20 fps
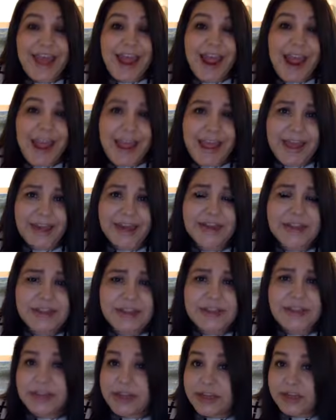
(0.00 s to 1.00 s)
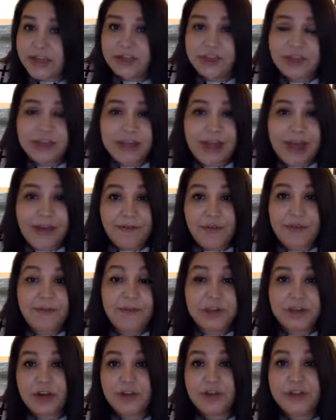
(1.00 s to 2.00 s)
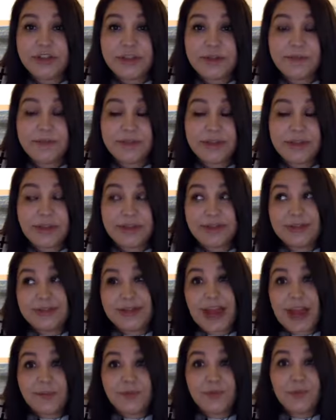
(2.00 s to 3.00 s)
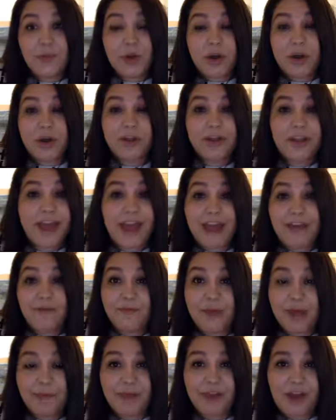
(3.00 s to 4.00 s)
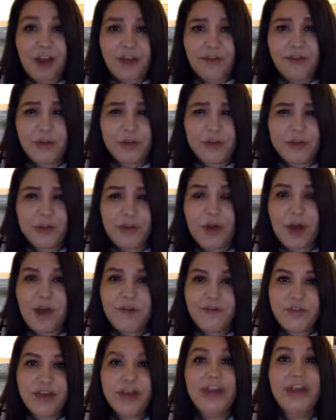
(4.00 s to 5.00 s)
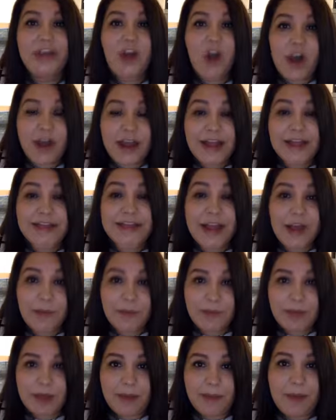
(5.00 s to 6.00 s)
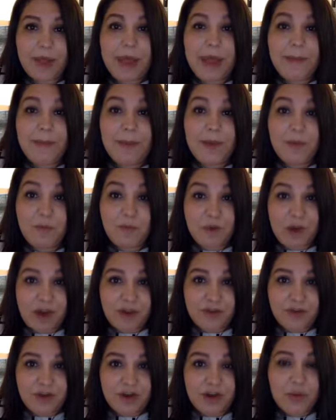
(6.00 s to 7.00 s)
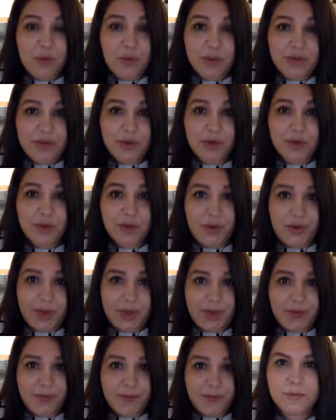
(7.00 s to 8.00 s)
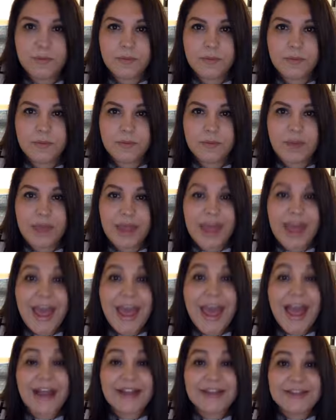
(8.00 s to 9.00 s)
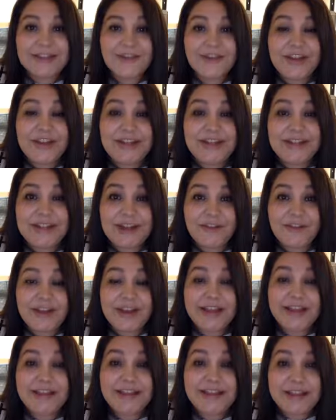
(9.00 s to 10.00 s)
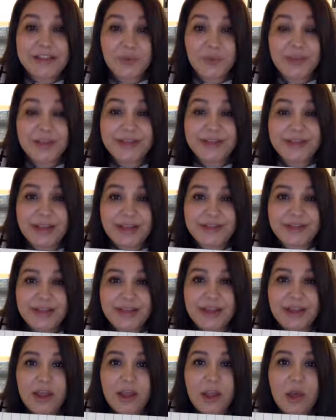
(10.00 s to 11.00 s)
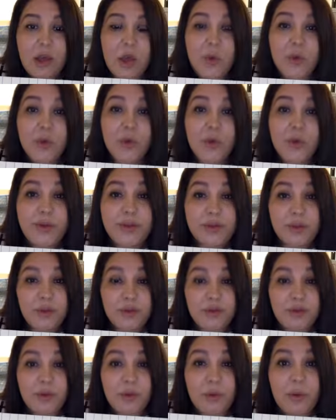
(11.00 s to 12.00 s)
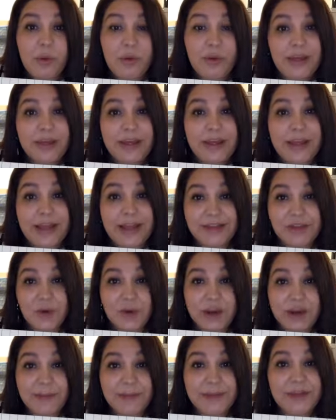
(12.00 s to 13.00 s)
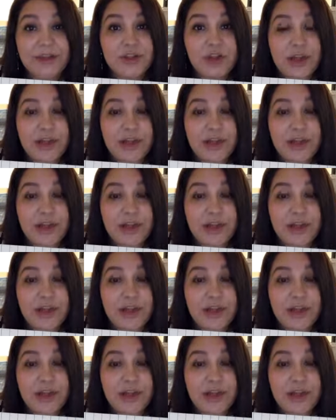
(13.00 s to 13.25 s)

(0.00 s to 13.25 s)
and just have them share some times where they have maybe not felt so confident and God has helped them be braver in what they were doing. Activity 7 is this week's lesson. We're going to review what has already been taught